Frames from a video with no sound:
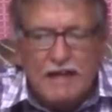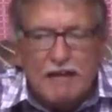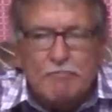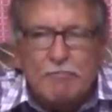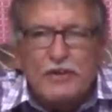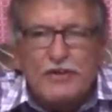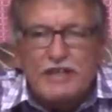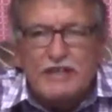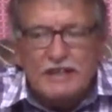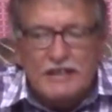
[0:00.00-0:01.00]
and
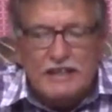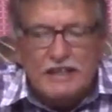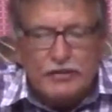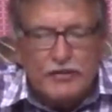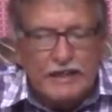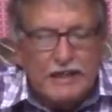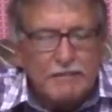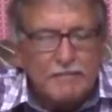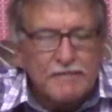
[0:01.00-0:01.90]
periods in history